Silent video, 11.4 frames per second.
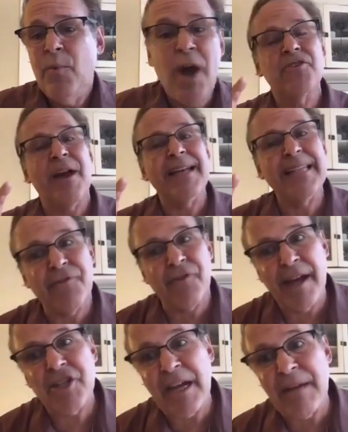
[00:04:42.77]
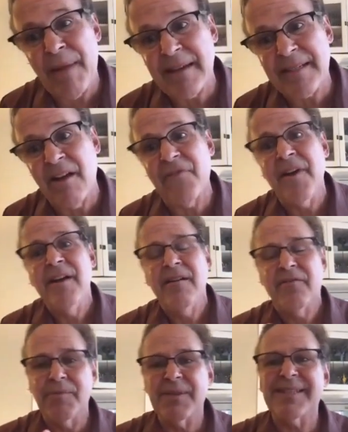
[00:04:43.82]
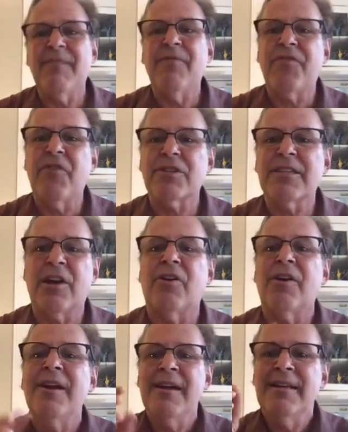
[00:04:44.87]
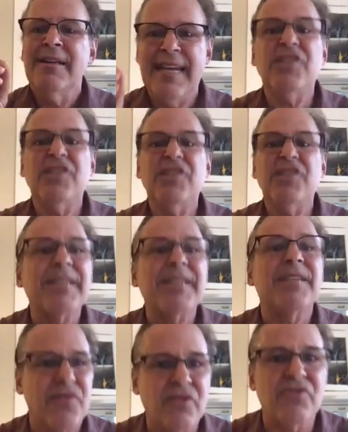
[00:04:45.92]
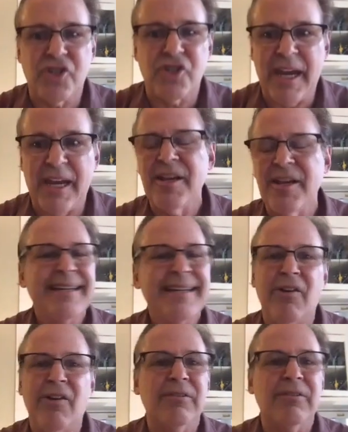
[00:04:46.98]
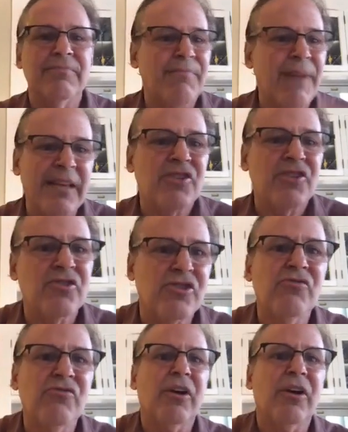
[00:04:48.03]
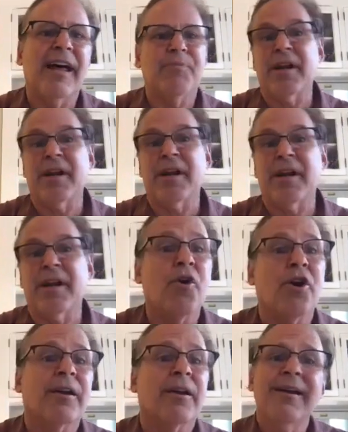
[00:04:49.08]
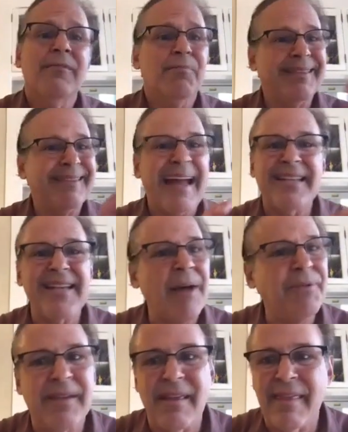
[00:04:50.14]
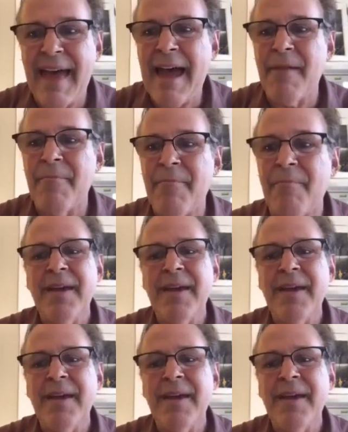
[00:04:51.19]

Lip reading: So I differentiate myself from some folks that are teaching progressive social change. Now, my students do a lot of progressive work, but that's up to them.